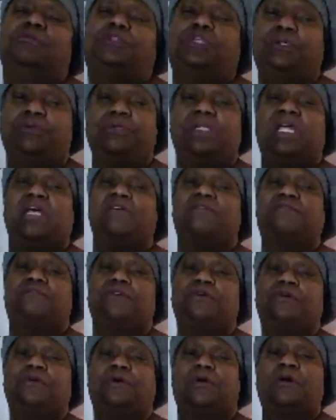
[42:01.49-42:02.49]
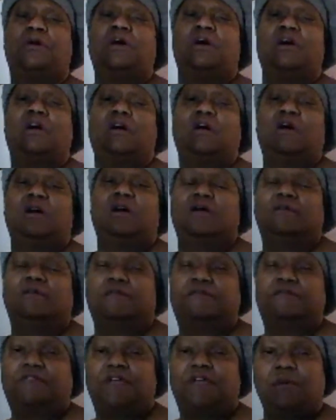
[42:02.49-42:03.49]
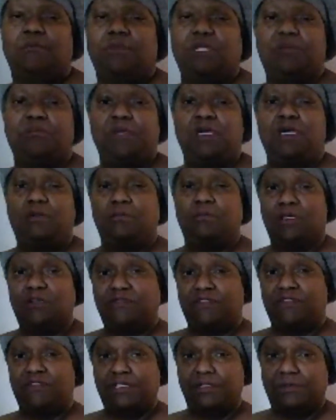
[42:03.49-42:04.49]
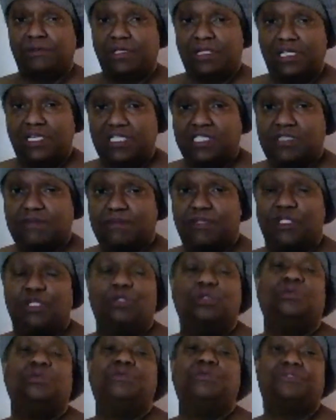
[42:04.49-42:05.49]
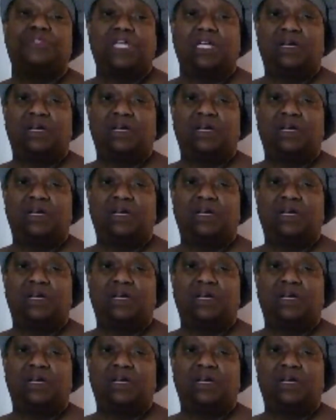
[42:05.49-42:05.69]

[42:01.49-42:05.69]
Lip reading: do that for a family member, for your husband, who's